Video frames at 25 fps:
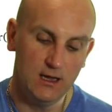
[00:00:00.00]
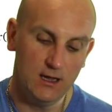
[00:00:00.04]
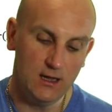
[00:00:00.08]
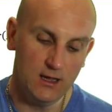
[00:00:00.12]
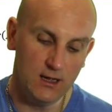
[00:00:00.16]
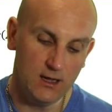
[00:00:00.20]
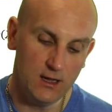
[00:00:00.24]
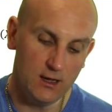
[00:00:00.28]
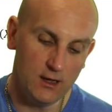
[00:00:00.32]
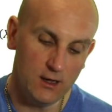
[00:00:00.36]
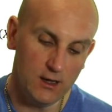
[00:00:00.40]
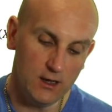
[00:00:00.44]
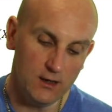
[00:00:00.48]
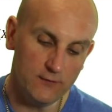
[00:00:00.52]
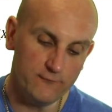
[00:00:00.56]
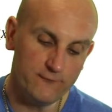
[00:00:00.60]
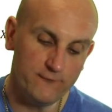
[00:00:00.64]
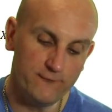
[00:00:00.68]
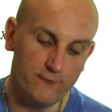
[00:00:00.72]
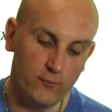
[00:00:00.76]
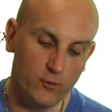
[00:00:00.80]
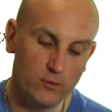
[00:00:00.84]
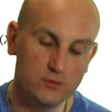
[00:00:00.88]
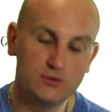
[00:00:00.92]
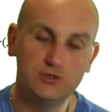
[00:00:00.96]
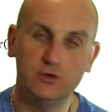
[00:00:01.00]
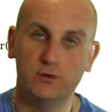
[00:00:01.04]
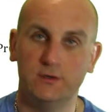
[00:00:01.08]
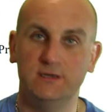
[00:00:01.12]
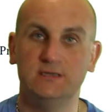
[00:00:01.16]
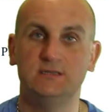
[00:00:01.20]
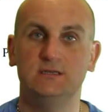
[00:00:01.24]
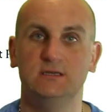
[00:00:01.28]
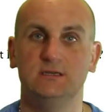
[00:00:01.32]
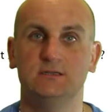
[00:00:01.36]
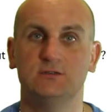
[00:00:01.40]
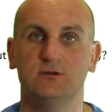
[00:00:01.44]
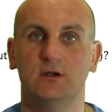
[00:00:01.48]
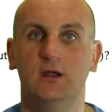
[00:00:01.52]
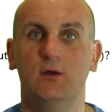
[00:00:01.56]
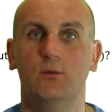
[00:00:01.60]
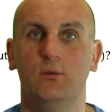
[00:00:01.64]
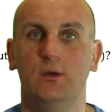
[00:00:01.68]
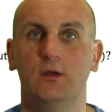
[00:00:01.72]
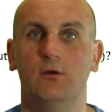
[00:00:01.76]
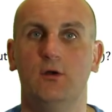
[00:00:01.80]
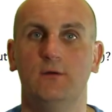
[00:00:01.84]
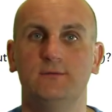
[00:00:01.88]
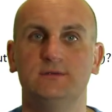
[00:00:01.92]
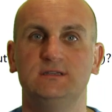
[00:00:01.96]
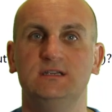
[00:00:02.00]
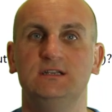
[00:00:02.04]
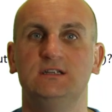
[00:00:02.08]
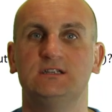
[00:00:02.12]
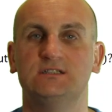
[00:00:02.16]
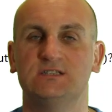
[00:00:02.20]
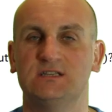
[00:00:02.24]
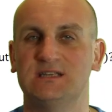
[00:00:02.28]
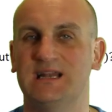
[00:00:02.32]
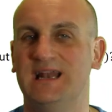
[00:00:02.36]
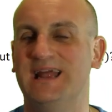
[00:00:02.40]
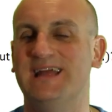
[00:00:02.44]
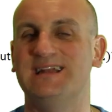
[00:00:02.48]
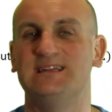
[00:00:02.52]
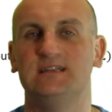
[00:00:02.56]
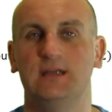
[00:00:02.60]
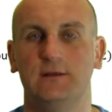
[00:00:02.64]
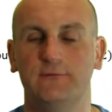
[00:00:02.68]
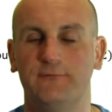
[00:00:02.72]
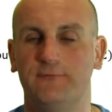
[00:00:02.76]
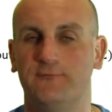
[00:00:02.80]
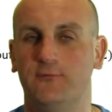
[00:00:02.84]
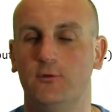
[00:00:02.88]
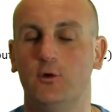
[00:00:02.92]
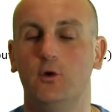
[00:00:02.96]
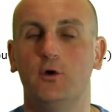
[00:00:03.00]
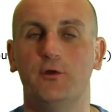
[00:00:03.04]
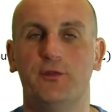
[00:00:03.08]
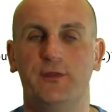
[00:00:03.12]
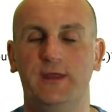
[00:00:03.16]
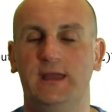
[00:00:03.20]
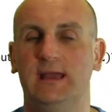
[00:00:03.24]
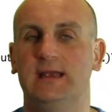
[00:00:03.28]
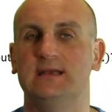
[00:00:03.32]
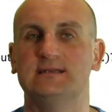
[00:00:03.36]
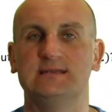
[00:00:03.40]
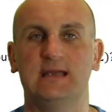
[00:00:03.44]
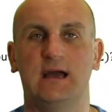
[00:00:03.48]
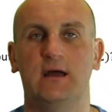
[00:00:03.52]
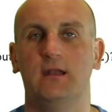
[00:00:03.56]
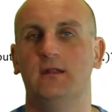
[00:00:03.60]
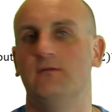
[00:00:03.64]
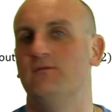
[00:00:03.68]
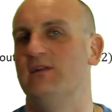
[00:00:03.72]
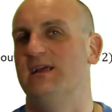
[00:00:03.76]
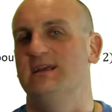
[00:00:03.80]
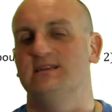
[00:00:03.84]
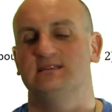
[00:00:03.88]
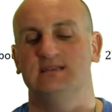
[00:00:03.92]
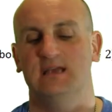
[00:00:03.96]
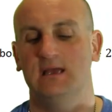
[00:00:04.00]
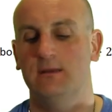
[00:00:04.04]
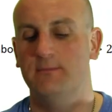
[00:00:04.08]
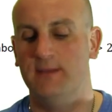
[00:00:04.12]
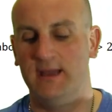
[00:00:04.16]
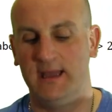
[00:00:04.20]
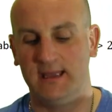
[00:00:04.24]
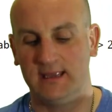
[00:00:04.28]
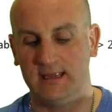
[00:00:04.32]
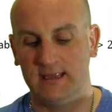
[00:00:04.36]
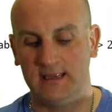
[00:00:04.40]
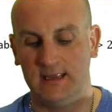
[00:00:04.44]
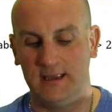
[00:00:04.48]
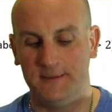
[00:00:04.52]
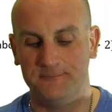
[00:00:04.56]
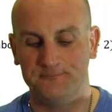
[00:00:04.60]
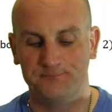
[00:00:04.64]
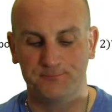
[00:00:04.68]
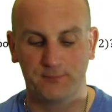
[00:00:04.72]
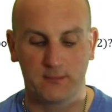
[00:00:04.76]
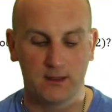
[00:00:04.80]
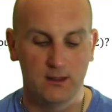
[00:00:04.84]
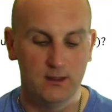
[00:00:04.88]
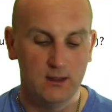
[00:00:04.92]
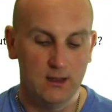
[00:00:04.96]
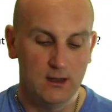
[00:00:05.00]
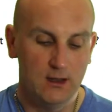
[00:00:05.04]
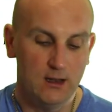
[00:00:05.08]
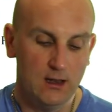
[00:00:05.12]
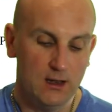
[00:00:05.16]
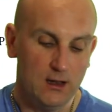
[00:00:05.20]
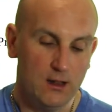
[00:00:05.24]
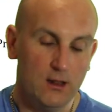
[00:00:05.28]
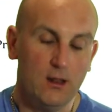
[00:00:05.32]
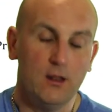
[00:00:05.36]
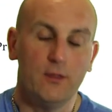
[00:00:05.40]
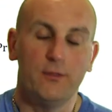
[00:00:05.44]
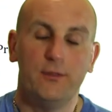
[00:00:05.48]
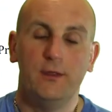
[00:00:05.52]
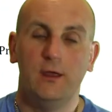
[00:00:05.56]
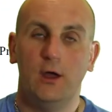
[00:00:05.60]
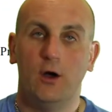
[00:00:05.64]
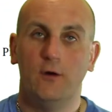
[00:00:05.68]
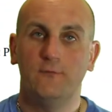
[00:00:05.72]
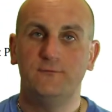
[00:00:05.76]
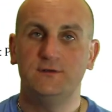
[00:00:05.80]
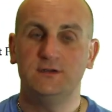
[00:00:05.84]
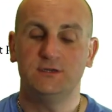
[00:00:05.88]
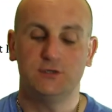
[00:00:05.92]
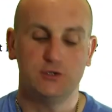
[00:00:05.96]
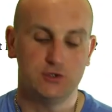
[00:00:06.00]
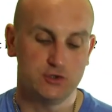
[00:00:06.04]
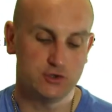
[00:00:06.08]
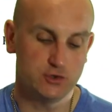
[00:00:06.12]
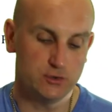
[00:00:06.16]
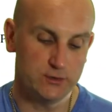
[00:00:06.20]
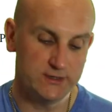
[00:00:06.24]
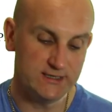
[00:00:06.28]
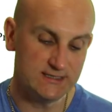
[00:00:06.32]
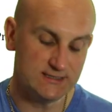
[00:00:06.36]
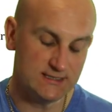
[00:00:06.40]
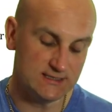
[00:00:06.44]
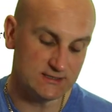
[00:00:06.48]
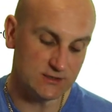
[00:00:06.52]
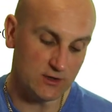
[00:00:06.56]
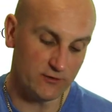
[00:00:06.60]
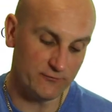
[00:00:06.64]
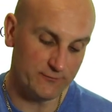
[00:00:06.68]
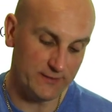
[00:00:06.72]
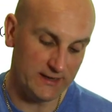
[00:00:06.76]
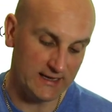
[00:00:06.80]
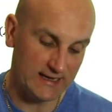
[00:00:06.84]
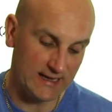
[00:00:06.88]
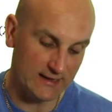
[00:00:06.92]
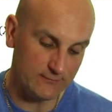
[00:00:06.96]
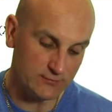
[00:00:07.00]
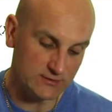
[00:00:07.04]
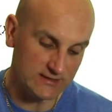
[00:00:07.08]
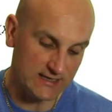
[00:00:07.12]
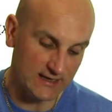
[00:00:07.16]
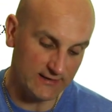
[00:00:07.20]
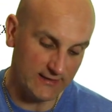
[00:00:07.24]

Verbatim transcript: uh, four choices, right? We're obviously selecting four things out of let's say a bag again. The obvious choices of being able to